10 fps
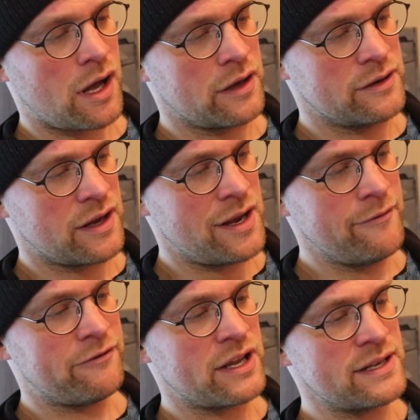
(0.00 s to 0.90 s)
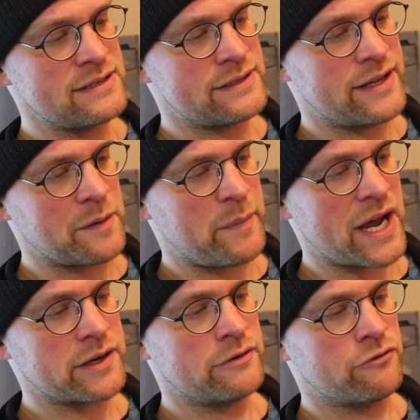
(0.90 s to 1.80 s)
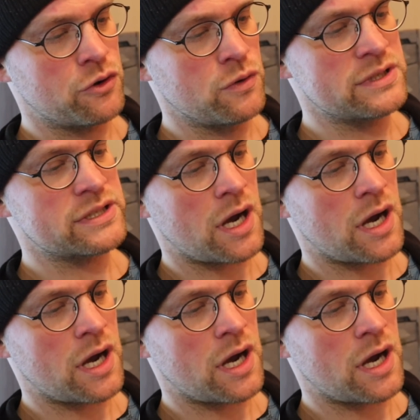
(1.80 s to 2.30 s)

on the influence that pattern rules,